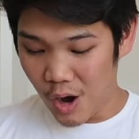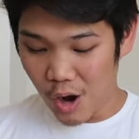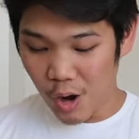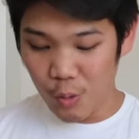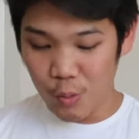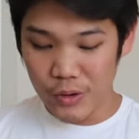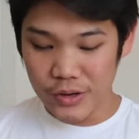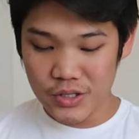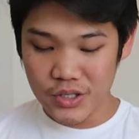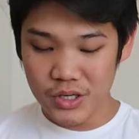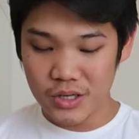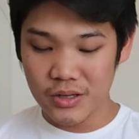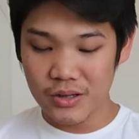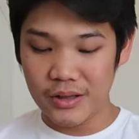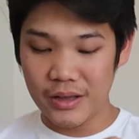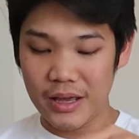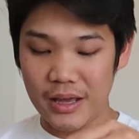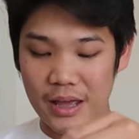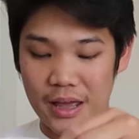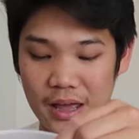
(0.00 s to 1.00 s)

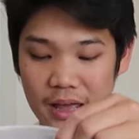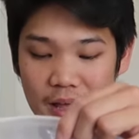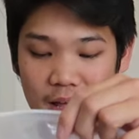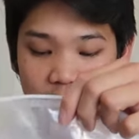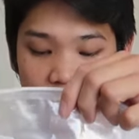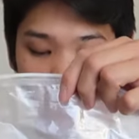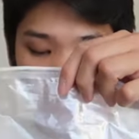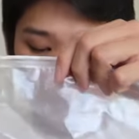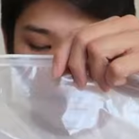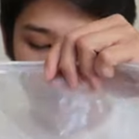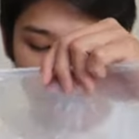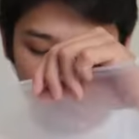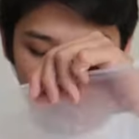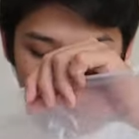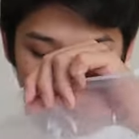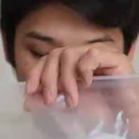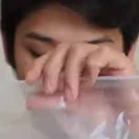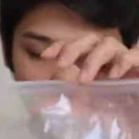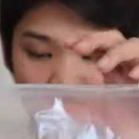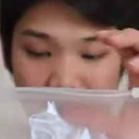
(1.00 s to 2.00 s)
originally it comes